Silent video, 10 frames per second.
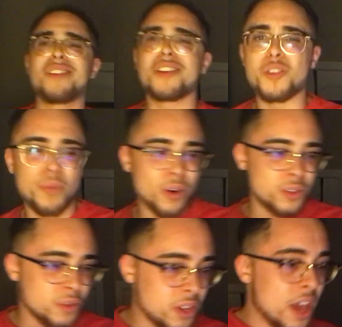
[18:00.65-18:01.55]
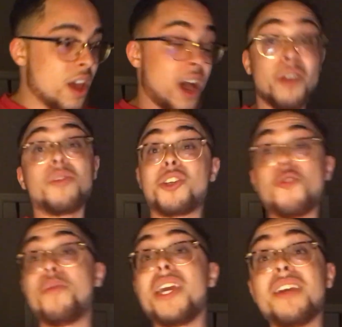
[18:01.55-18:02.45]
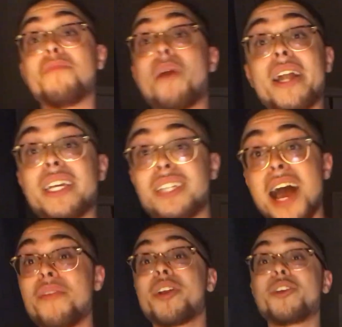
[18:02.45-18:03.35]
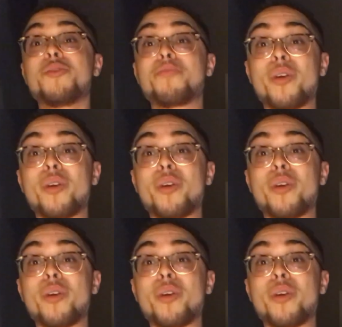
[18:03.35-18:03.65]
think they're going to use personals. I know QB and Bonnie Gadab are going to use